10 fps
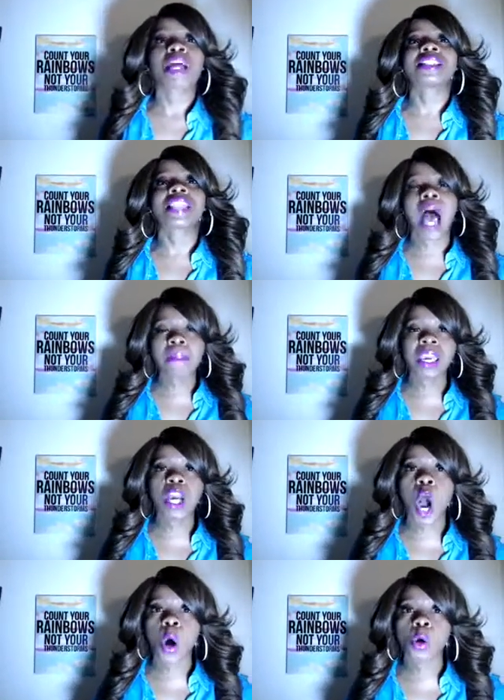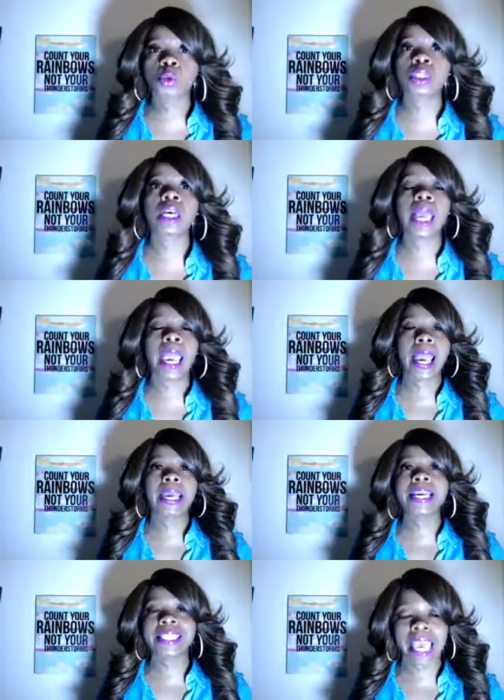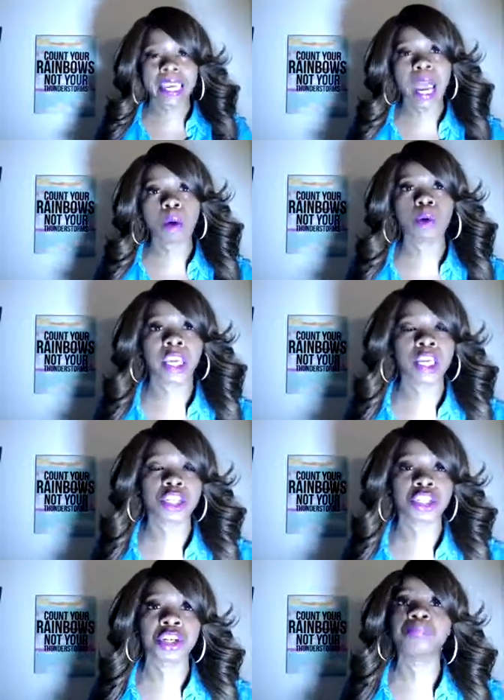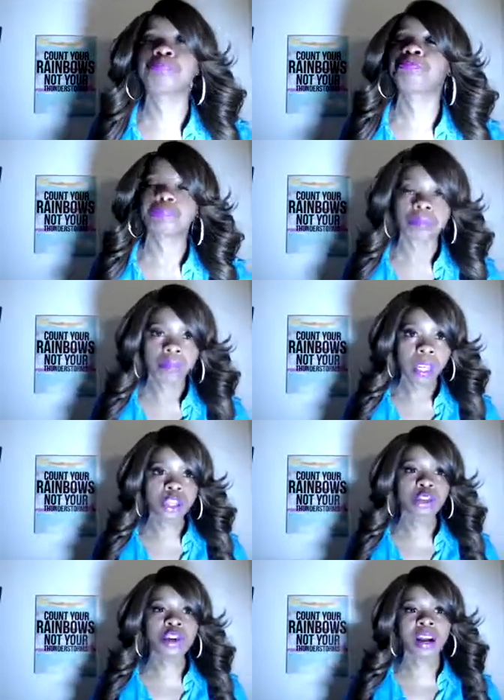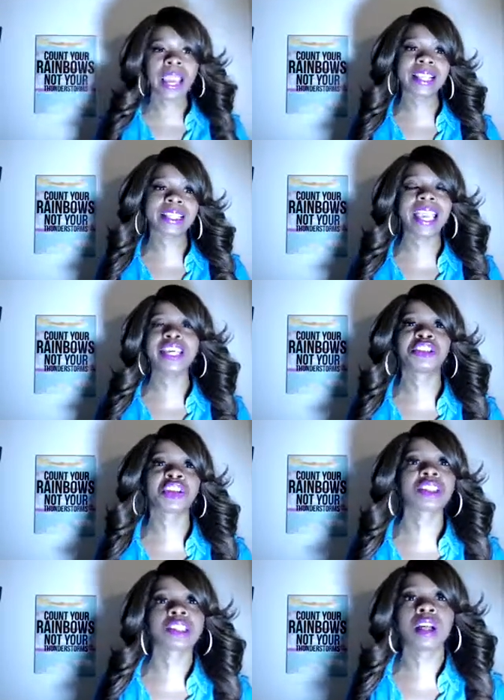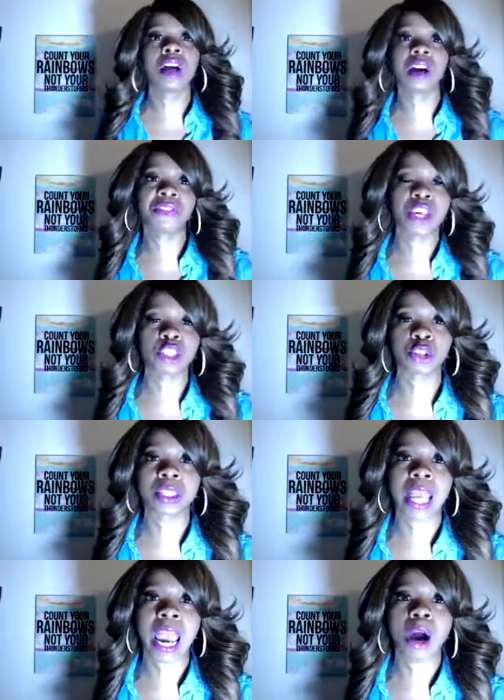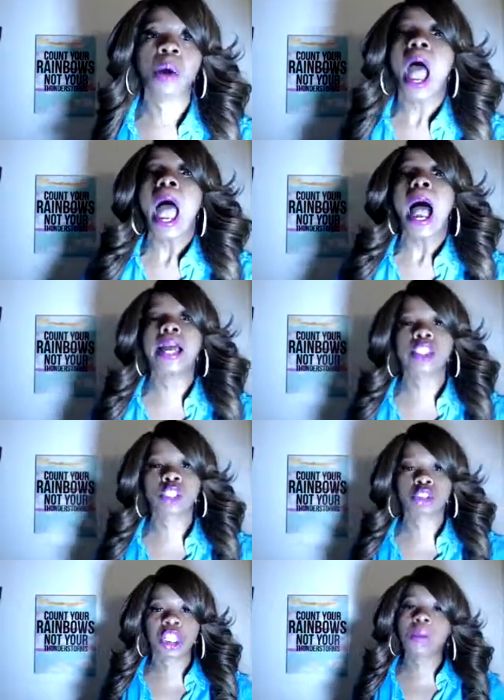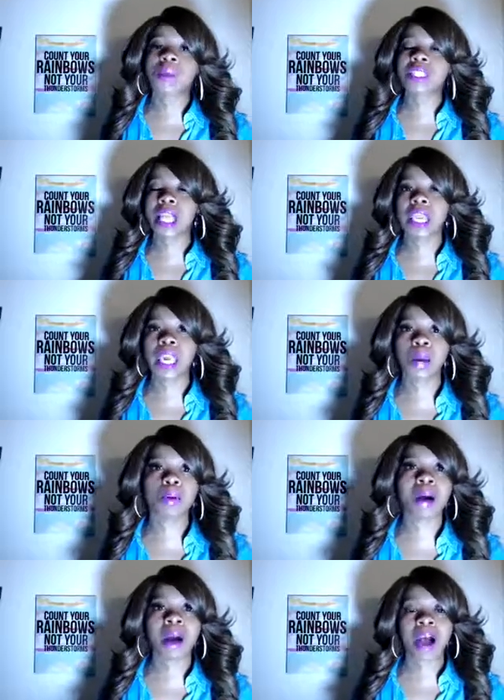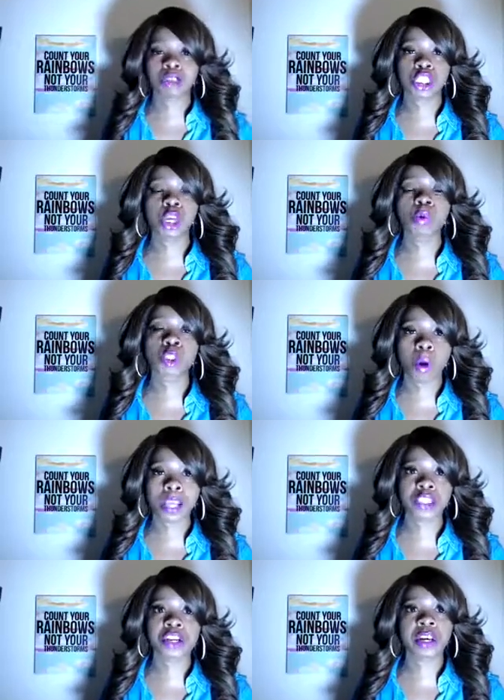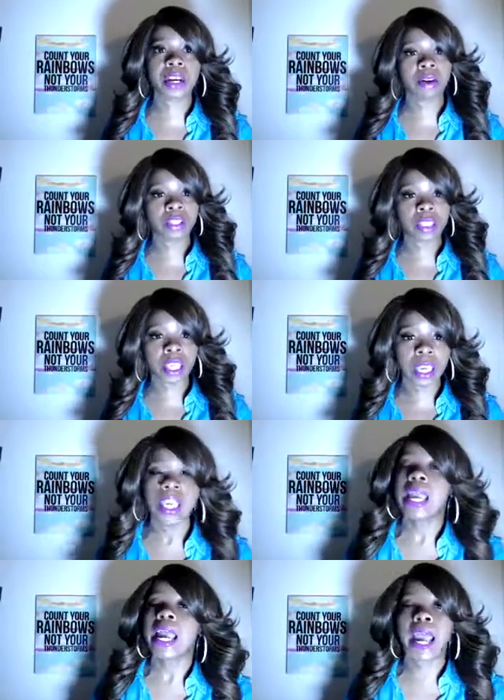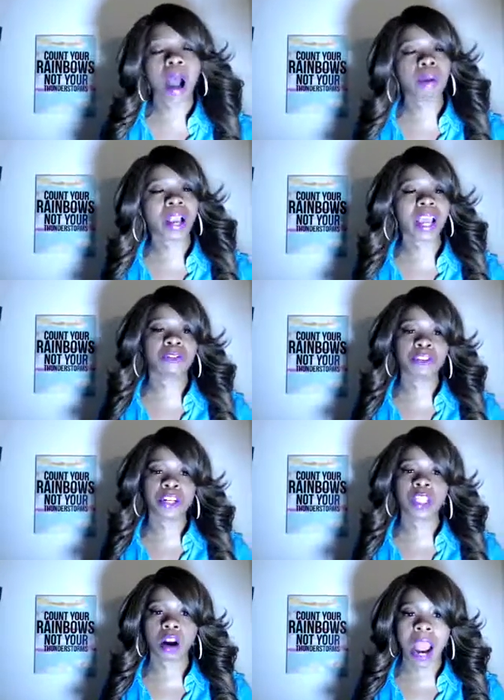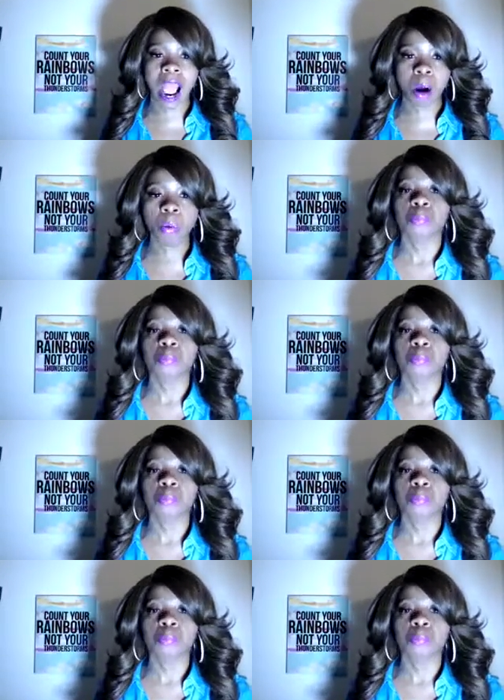Tommy goes and he's hanging out with Keisha. You know, they each other's love interest now. And so she was telling him about how she was questioned and everything, and how it kind of freaked her out.